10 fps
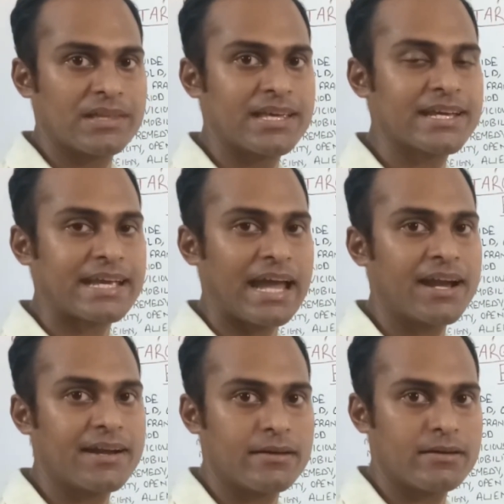He
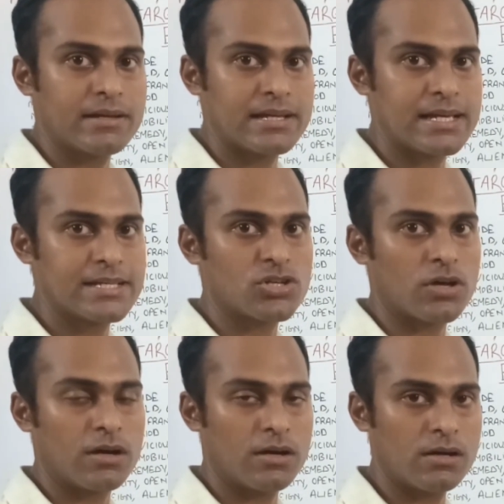cared his
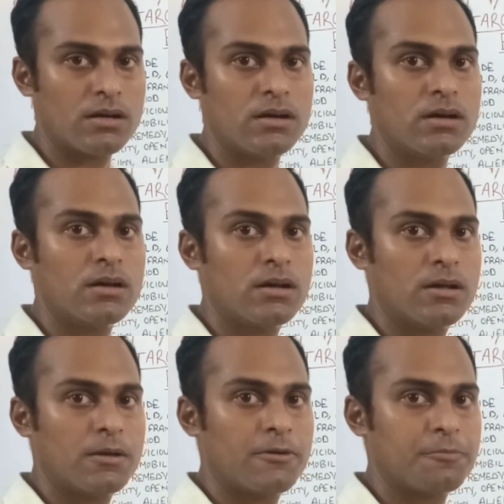or her
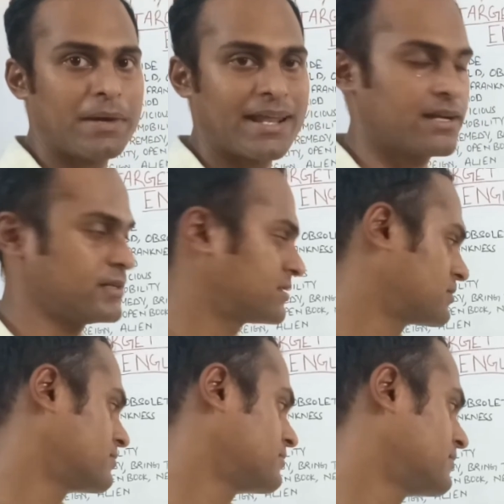parents.
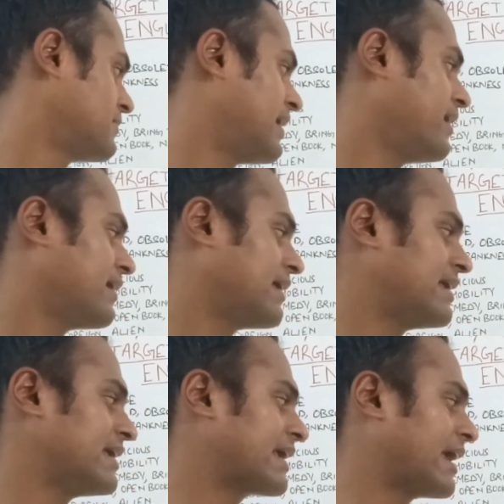Then
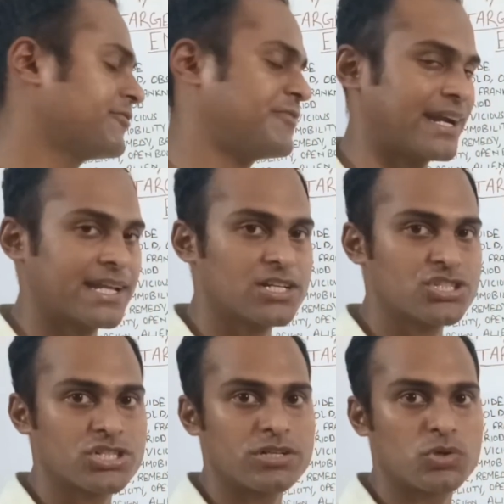he gave
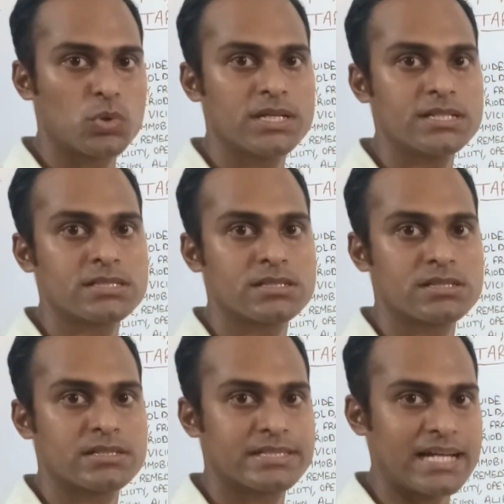attention to his
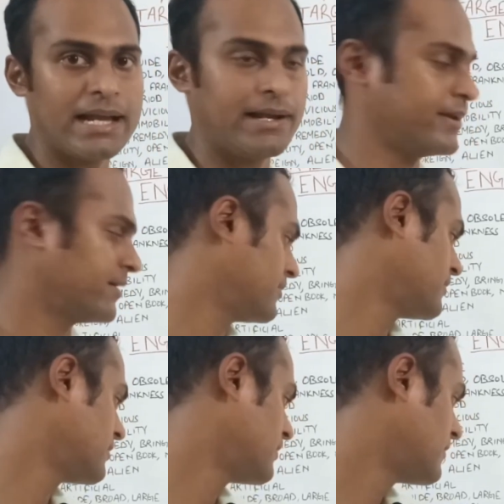child.
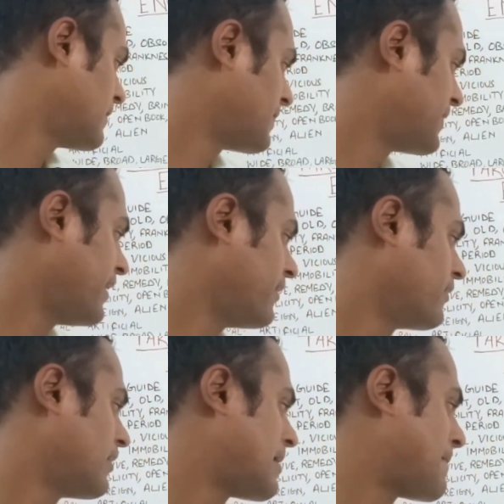
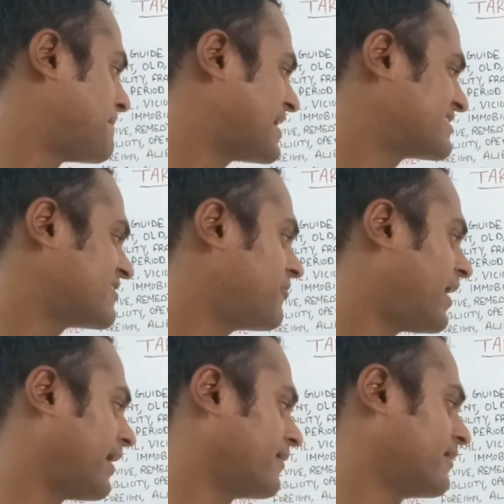Then
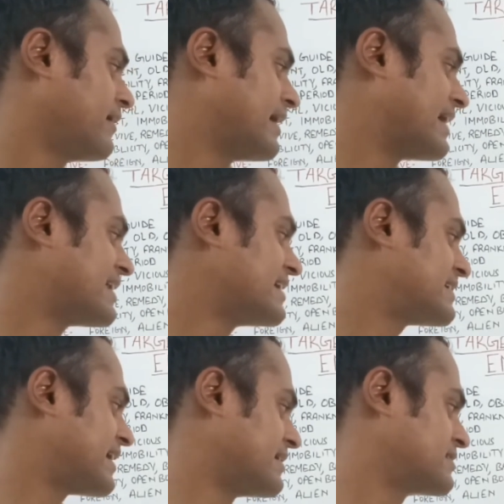pacify,
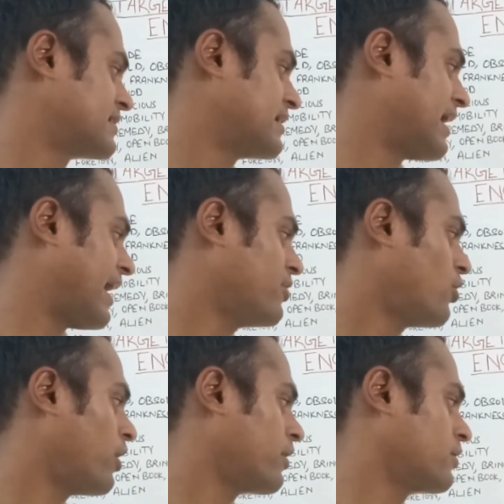irritate,
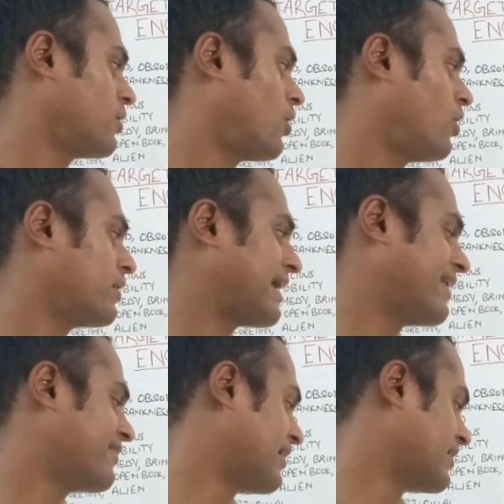annoy or
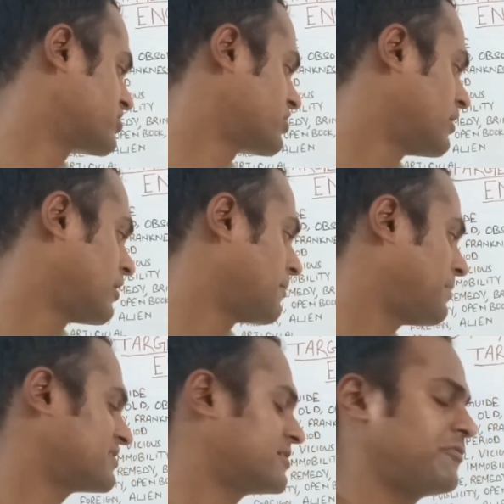enrage.
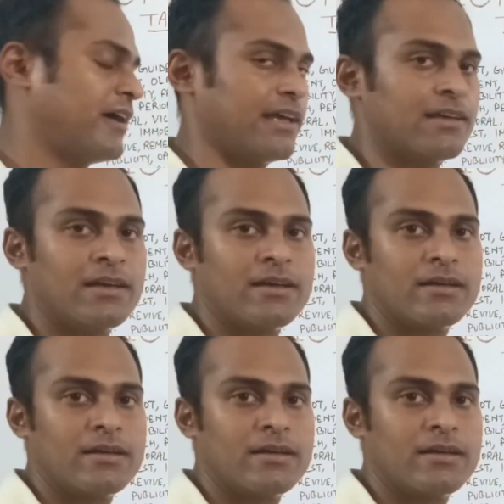Pacify.